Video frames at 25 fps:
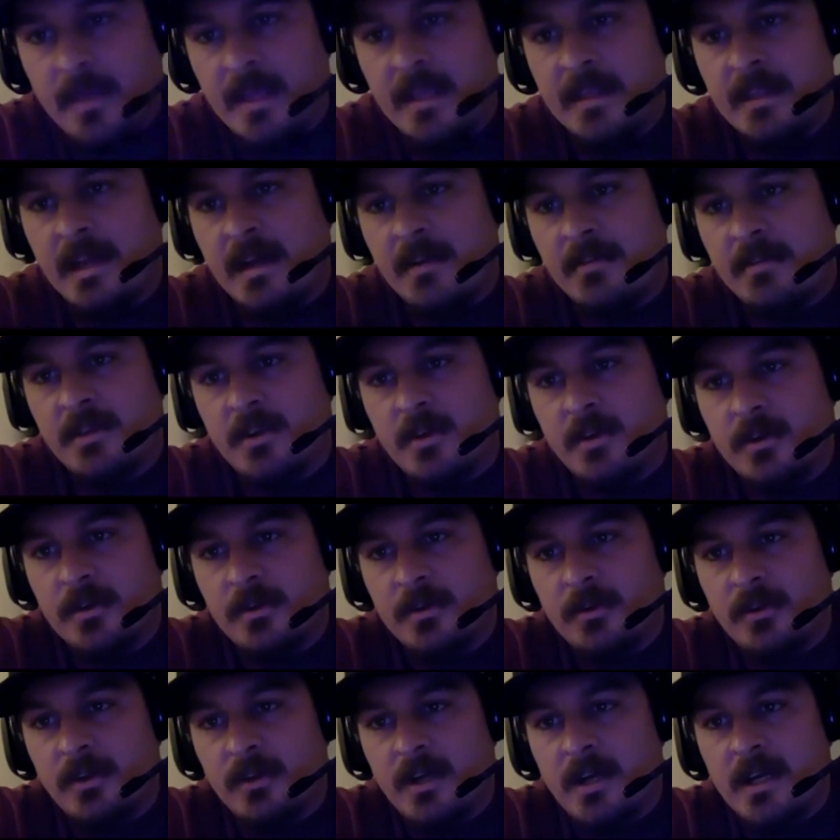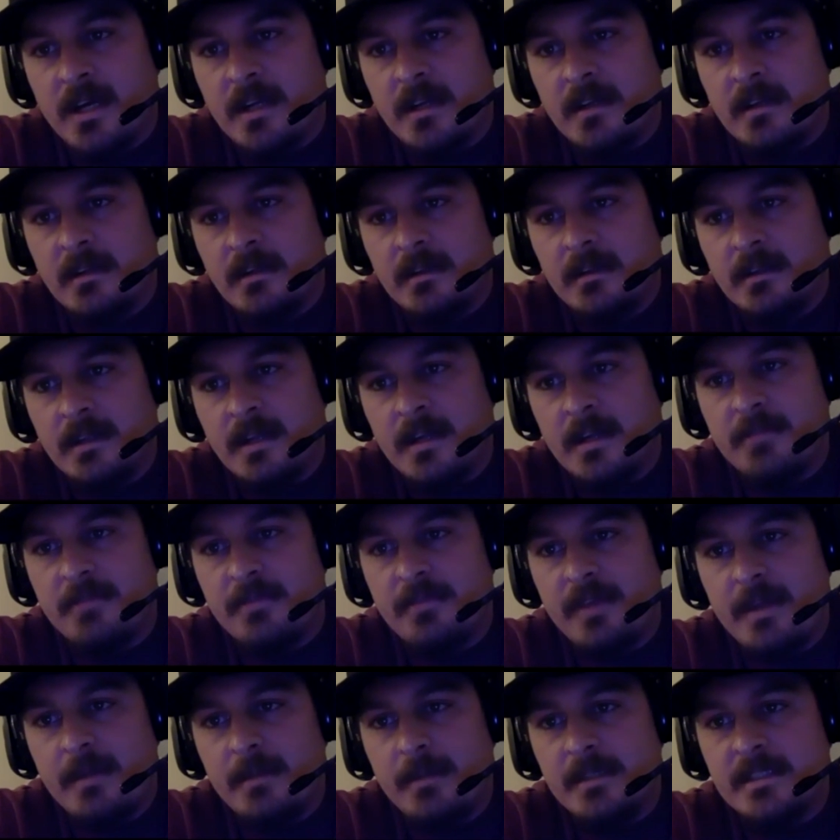I've talked to a lot of
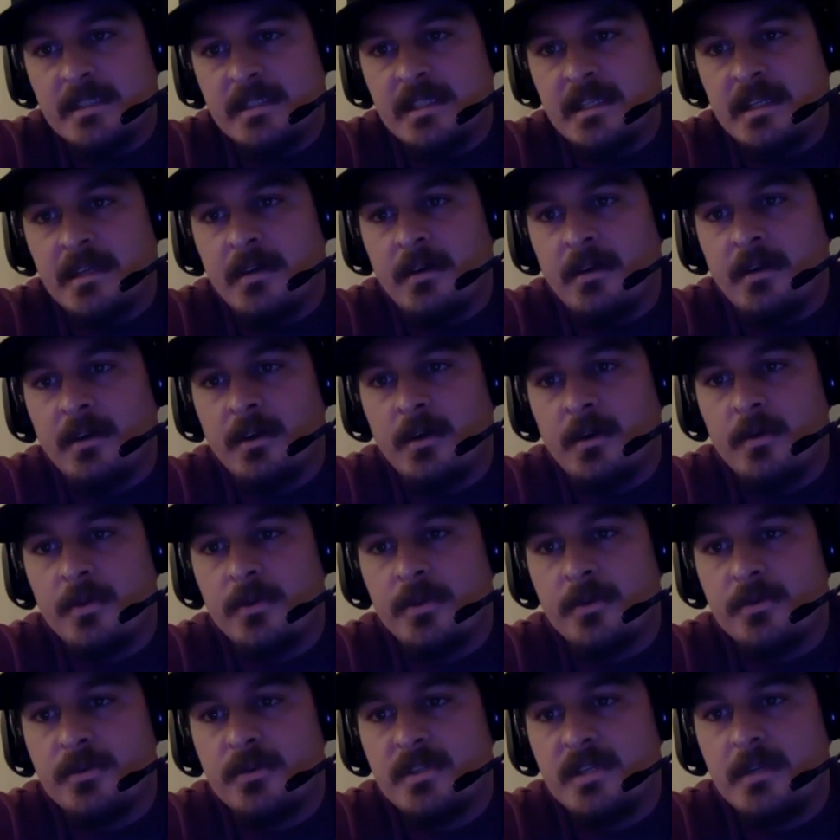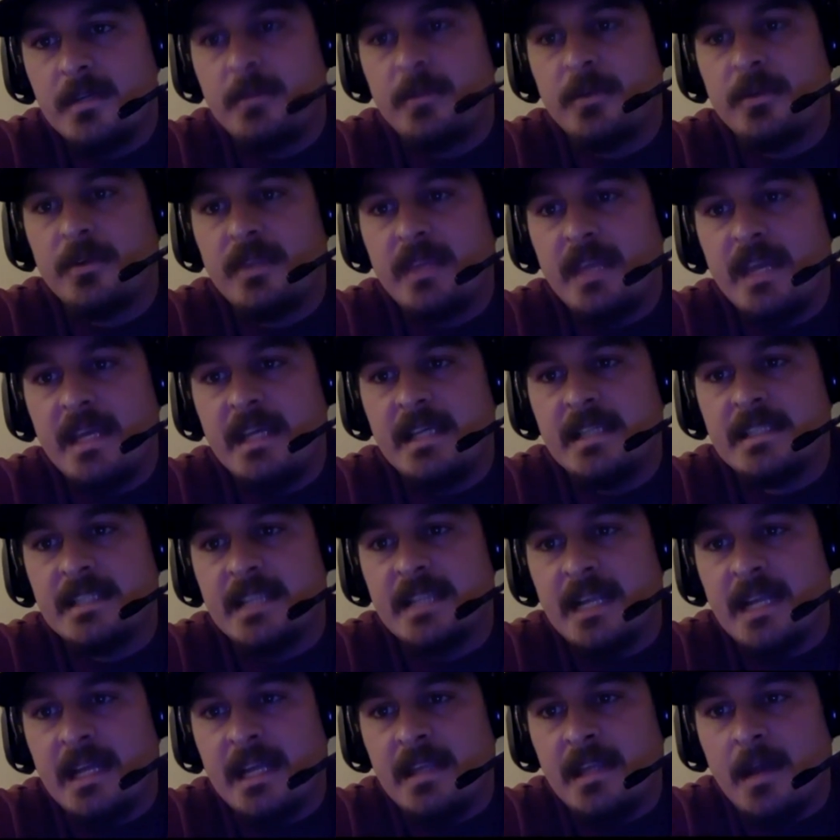families that are going through similar things,
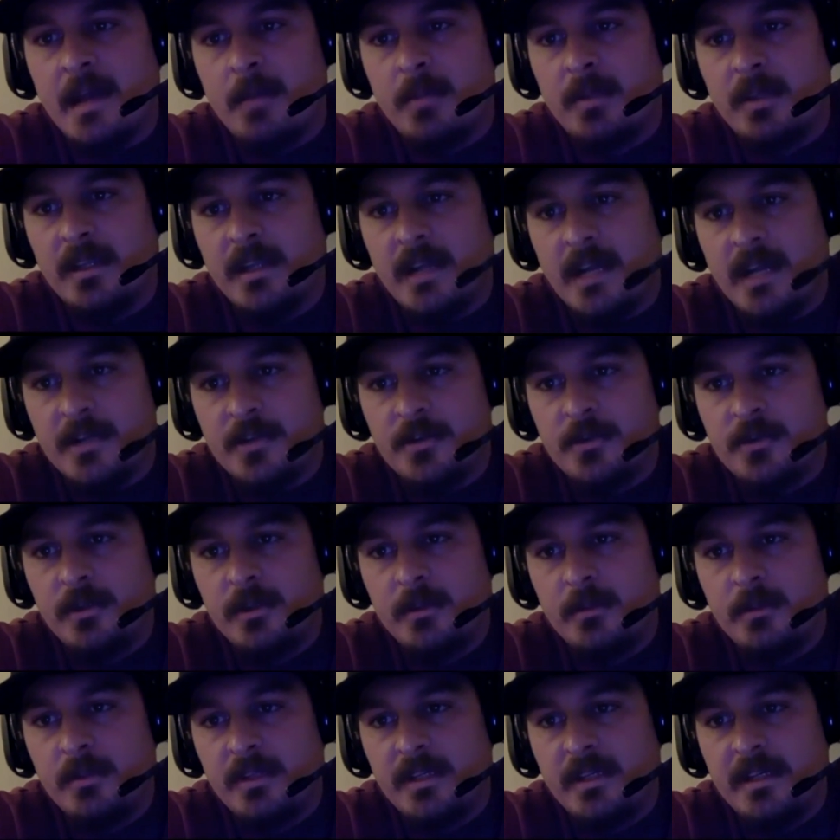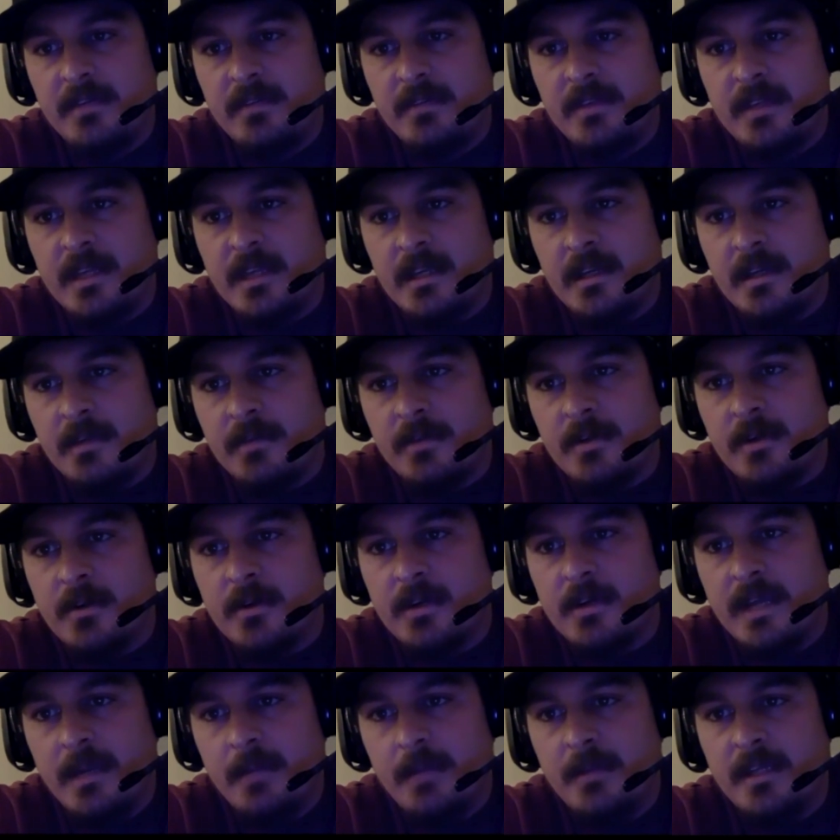and I truly believe that if y'all
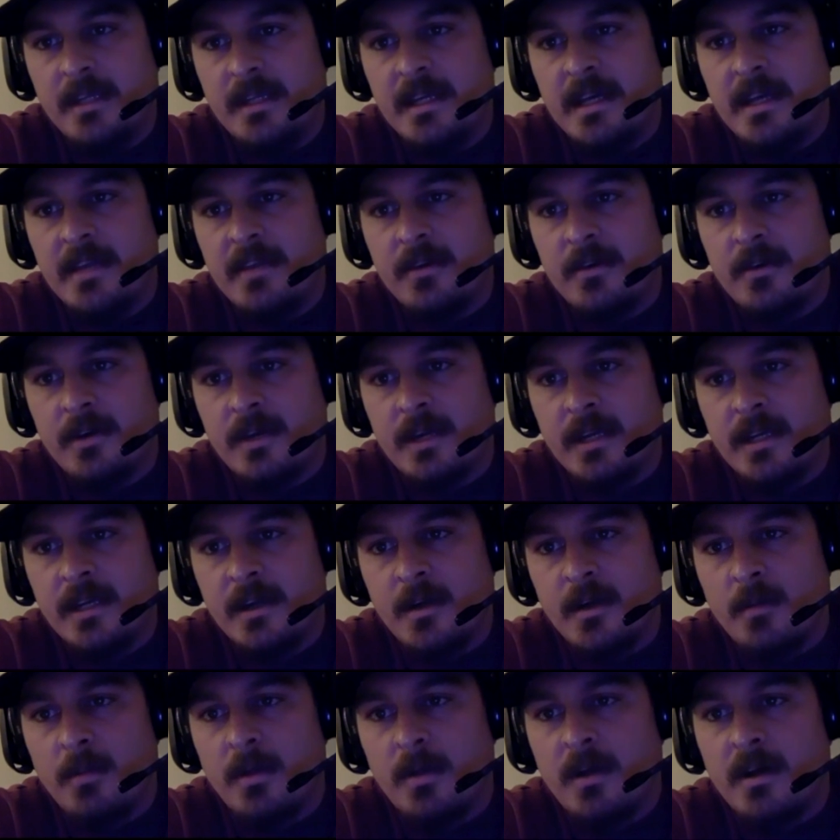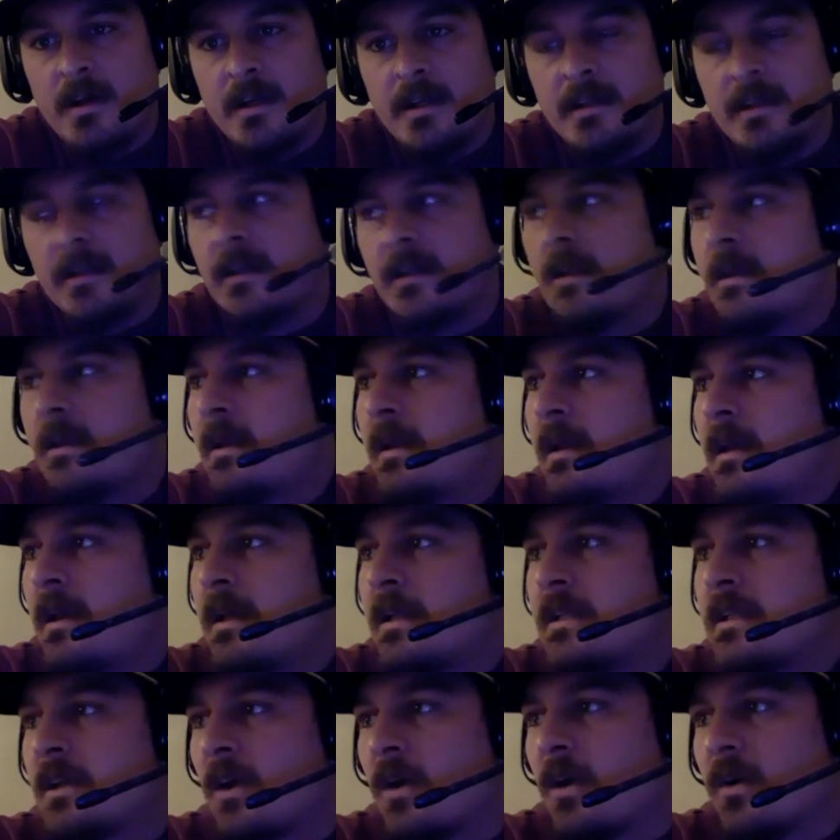came together and y'all bond and
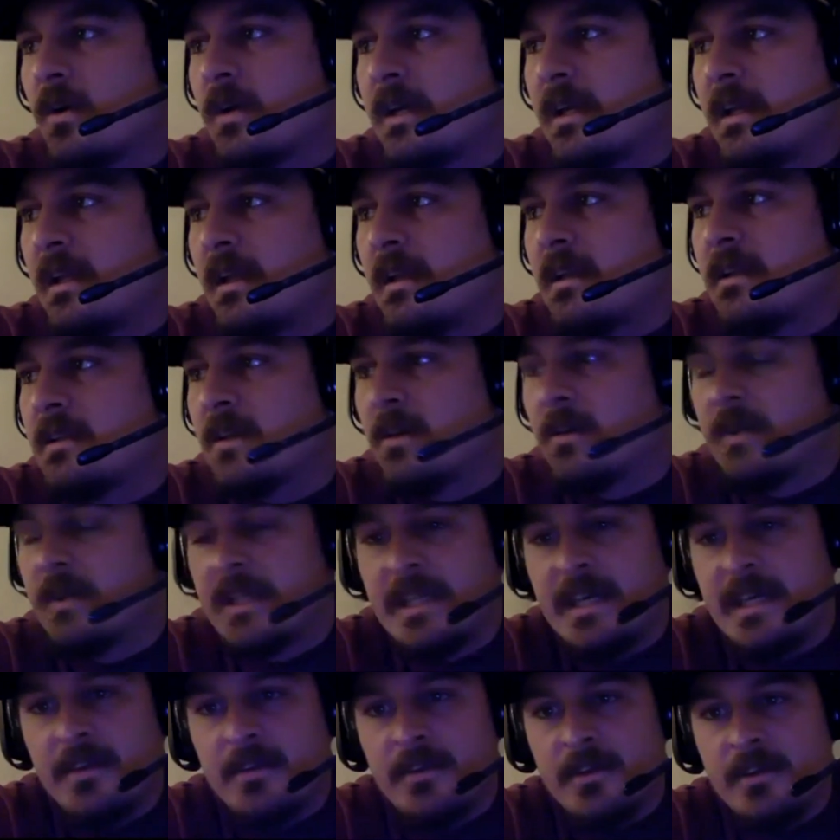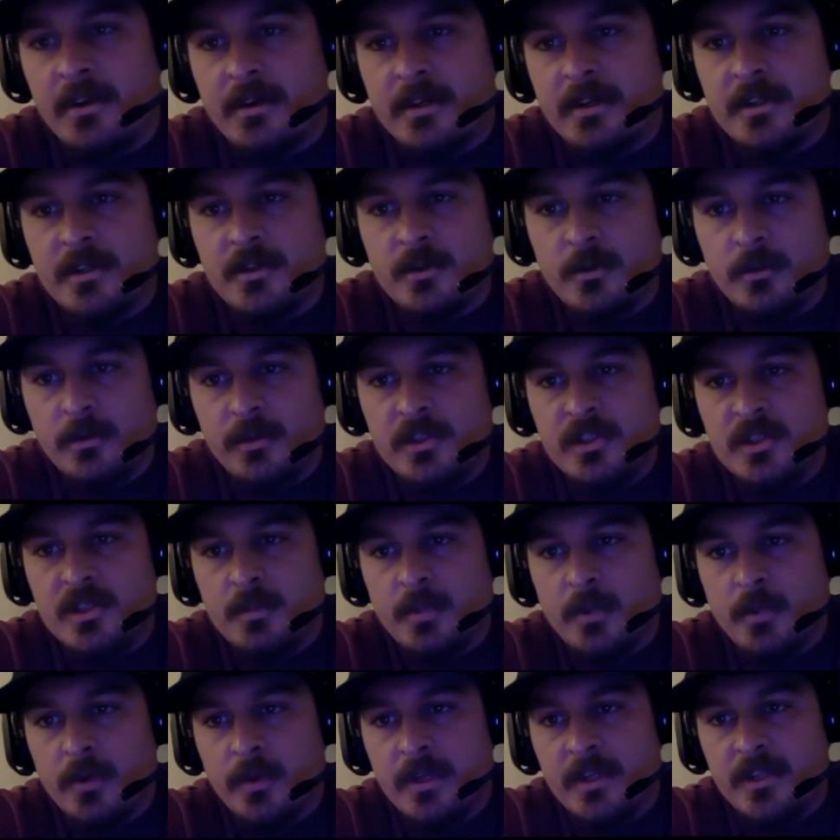talk together, y'all can truly
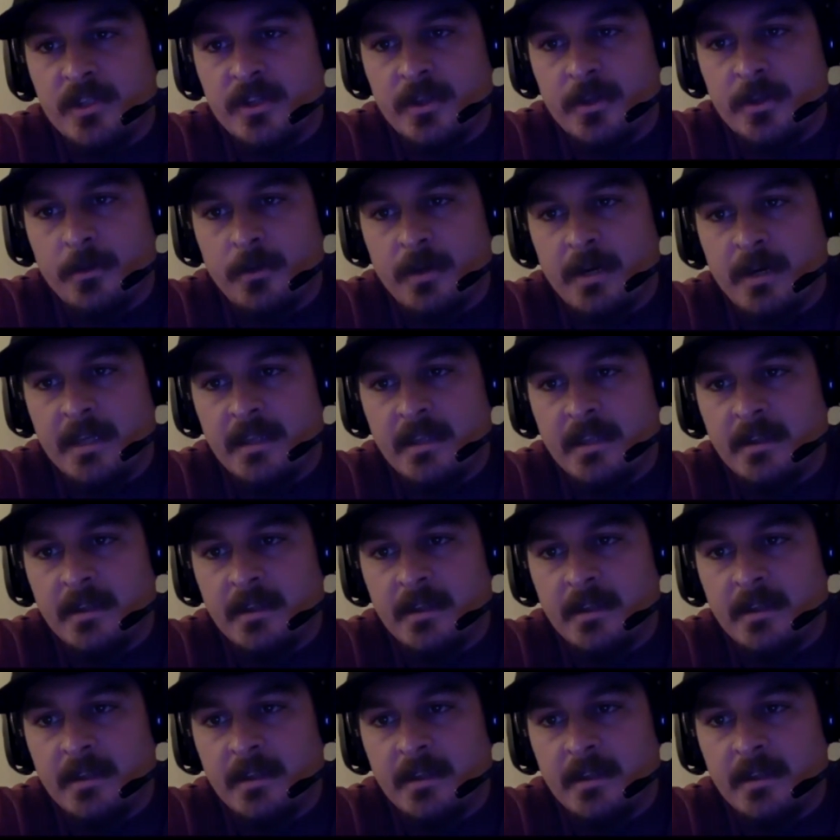support each other, right?